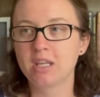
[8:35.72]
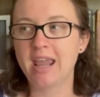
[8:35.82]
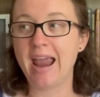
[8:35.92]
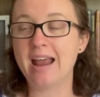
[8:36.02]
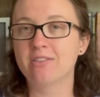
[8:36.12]

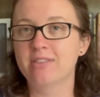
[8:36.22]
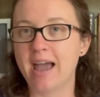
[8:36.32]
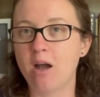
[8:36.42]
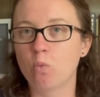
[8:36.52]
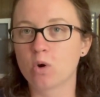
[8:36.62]
and
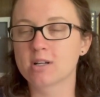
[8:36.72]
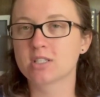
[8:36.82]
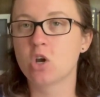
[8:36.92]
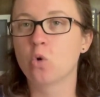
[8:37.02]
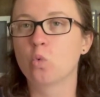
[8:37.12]
that worked
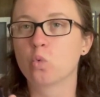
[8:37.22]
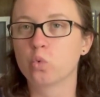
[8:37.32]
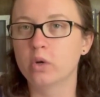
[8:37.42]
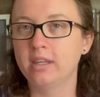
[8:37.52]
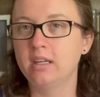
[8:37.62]

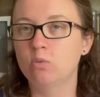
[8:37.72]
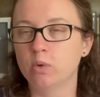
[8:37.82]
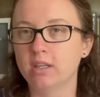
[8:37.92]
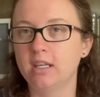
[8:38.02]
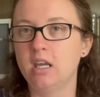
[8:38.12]
really,
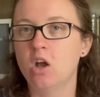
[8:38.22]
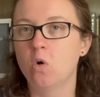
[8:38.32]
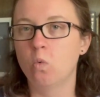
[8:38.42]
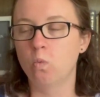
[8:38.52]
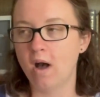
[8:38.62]
really
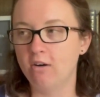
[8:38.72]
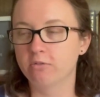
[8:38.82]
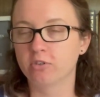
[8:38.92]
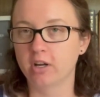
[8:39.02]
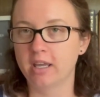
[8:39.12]
well
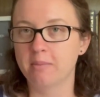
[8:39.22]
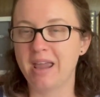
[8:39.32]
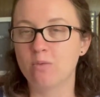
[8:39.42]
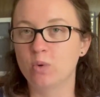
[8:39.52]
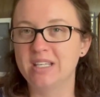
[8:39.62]
for him.
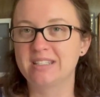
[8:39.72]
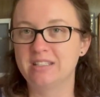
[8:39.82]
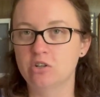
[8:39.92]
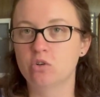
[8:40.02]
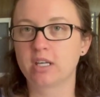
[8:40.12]
And we
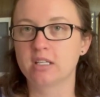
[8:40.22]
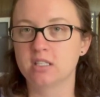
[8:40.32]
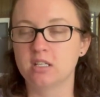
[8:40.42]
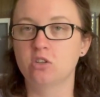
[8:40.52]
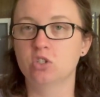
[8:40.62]
still
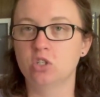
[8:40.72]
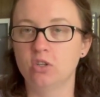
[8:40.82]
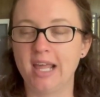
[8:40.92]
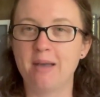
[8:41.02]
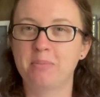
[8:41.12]
continue to do
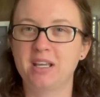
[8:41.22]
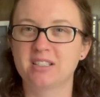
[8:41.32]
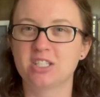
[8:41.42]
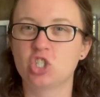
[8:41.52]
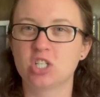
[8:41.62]
that
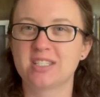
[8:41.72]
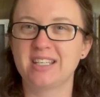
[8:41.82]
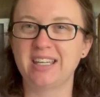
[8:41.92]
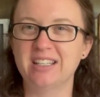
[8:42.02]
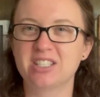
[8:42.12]
because it's just
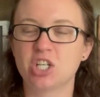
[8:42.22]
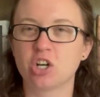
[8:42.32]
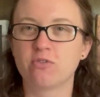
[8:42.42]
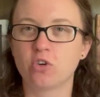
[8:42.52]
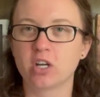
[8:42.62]
easier
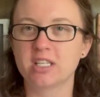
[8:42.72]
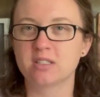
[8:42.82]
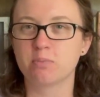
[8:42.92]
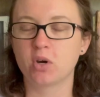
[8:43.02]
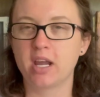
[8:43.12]
for his
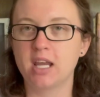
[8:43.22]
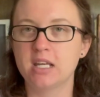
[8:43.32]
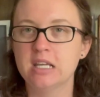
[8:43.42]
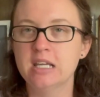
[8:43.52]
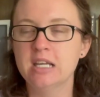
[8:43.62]

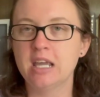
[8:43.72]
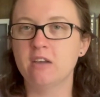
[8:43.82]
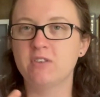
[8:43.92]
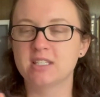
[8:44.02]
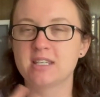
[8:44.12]
brain
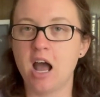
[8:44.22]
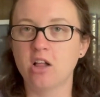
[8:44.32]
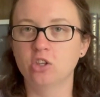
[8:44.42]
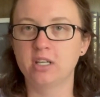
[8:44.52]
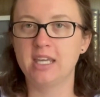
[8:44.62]
if he's
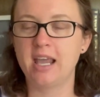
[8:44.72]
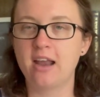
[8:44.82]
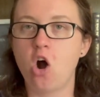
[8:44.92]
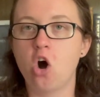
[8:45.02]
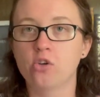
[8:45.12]
not looking at
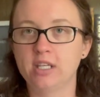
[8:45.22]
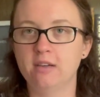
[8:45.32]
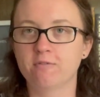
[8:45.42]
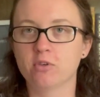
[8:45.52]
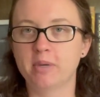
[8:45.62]
all the
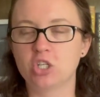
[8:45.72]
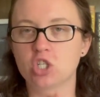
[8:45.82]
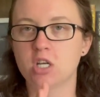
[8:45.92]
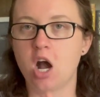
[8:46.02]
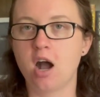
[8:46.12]

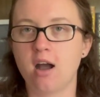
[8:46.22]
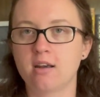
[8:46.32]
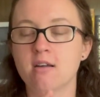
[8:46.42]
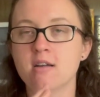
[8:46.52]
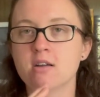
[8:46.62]
information
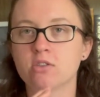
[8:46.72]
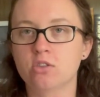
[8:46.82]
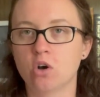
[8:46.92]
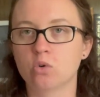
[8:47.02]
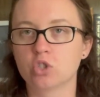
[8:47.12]
on
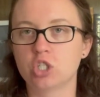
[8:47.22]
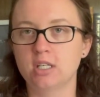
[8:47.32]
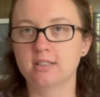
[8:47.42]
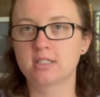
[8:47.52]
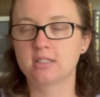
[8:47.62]
those
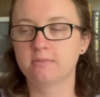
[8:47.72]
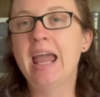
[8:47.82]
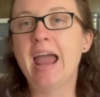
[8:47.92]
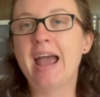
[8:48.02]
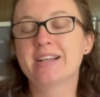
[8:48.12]
sheets.
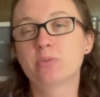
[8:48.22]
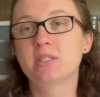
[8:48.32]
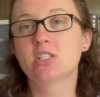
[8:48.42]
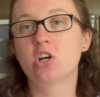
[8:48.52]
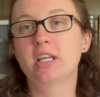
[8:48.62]
As we
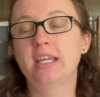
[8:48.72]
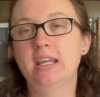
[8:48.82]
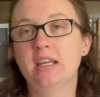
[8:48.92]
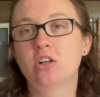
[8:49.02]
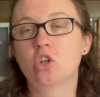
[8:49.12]
started
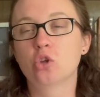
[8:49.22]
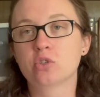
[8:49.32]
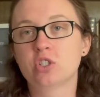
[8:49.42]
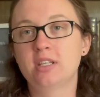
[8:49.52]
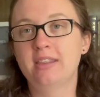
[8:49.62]
getting
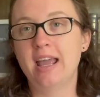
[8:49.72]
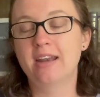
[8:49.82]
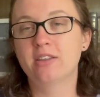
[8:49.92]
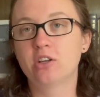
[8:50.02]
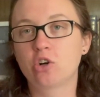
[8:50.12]
closer to the
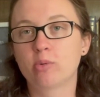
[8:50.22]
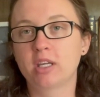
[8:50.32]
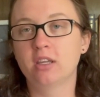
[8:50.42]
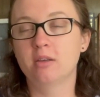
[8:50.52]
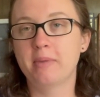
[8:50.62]
end of the
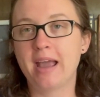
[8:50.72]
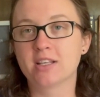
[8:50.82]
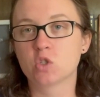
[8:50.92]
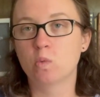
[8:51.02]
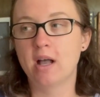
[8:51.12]
curriculum
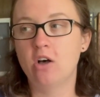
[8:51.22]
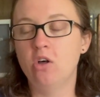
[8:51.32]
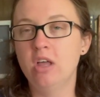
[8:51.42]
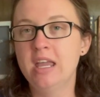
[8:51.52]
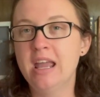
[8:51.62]
as
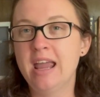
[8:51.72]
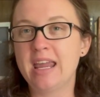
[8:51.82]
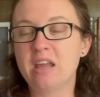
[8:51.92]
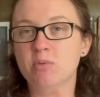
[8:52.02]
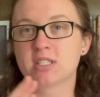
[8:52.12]
well,
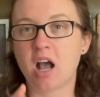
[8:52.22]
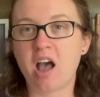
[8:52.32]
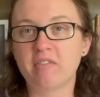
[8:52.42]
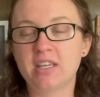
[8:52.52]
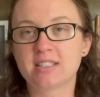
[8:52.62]
it was
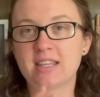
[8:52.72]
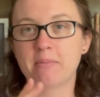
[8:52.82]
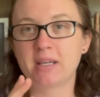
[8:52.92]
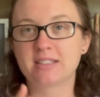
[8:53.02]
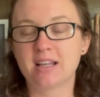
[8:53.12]
obvious that
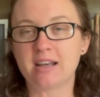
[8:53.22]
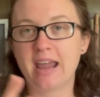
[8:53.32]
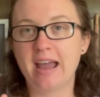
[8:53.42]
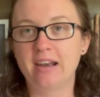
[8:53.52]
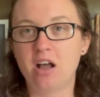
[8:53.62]
my son
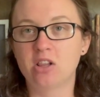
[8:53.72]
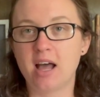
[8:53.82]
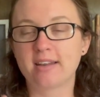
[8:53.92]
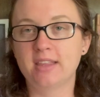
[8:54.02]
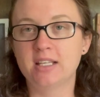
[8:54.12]
had a
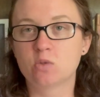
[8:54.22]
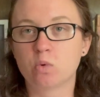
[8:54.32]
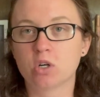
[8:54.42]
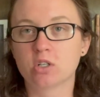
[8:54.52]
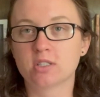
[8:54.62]
lot of these
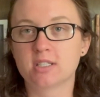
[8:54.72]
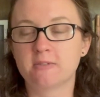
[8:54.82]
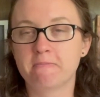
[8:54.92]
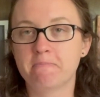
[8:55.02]
words